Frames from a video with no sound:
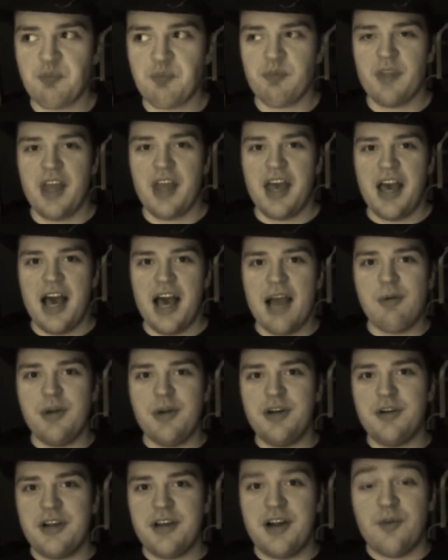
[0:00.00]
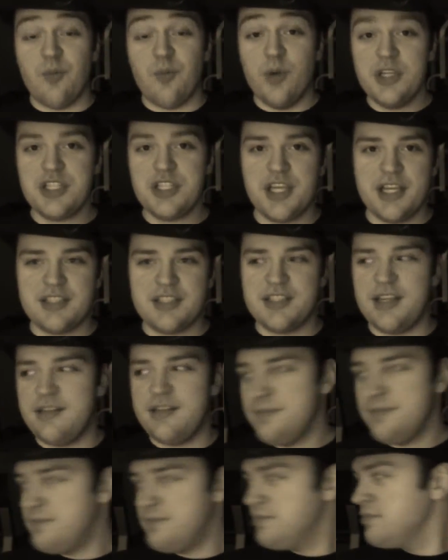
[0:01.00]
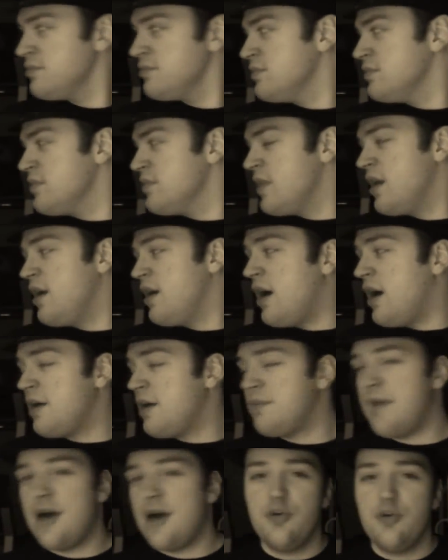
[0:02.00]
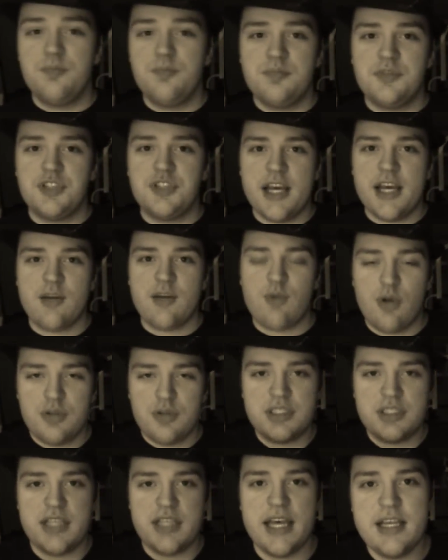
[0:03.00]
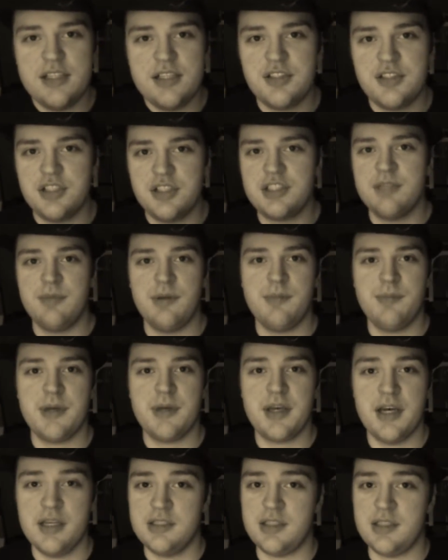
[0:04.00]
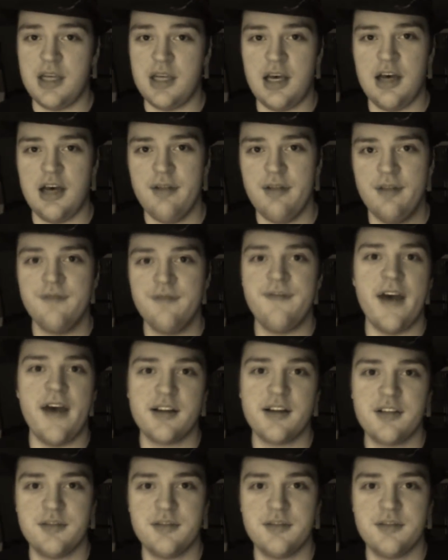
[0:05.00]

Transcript: I really don't care which gets in. I hope giant growth stays just simply because of infect.